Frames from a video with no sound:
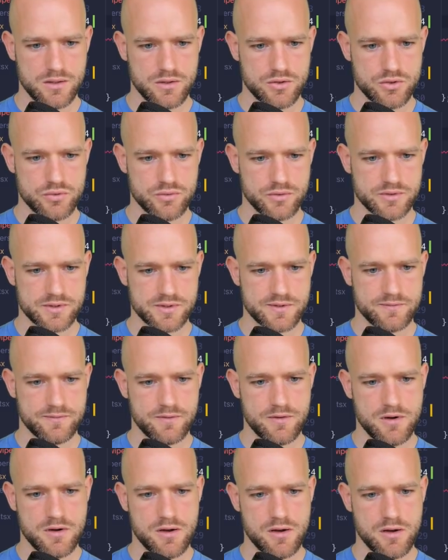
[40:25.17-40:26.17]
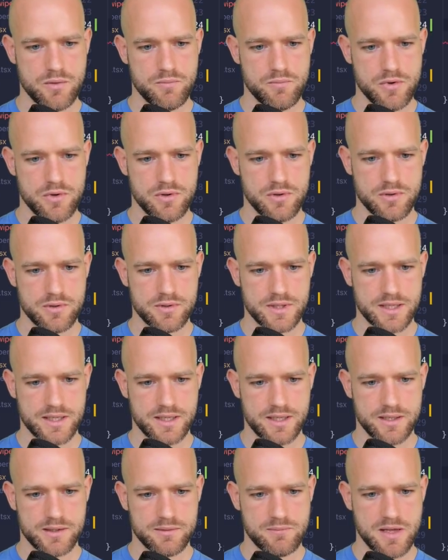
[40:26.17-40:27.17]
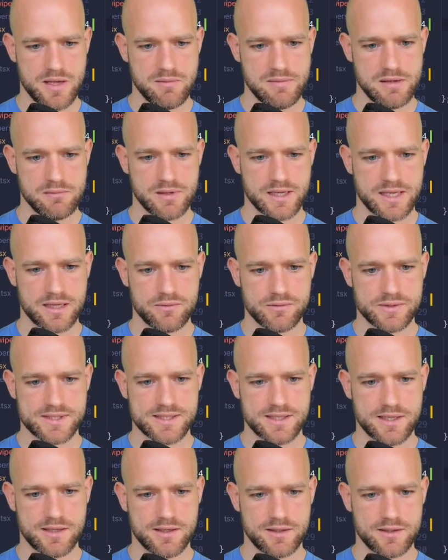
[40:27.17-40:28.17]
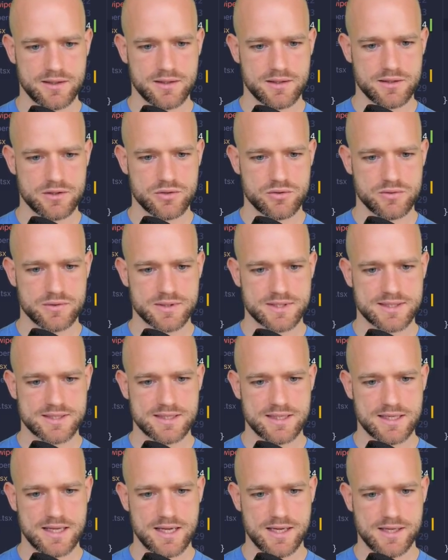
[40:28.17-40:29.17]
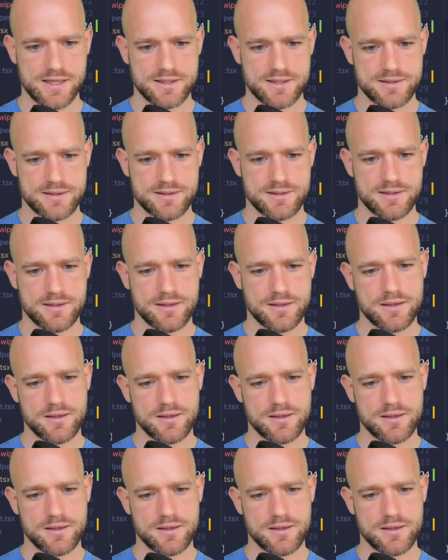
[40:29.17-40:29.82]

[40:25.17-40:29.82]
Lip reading: transform, and maybe we can assign translate